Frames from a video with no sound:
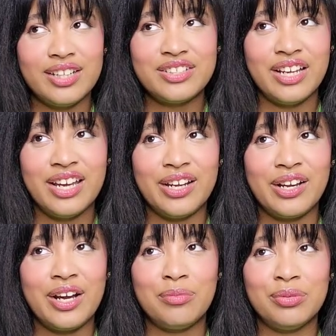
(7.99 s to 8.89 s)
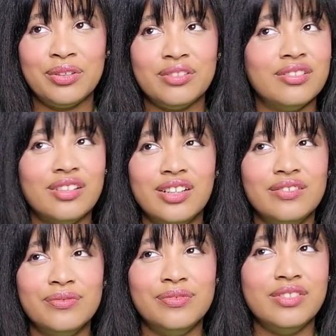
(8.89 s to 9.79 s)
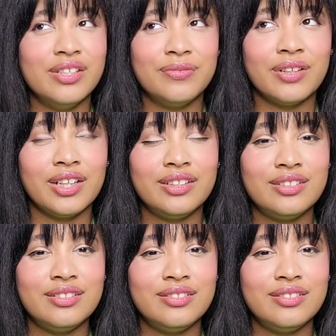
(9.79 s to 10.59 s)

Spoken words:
Actually, I had a couple of different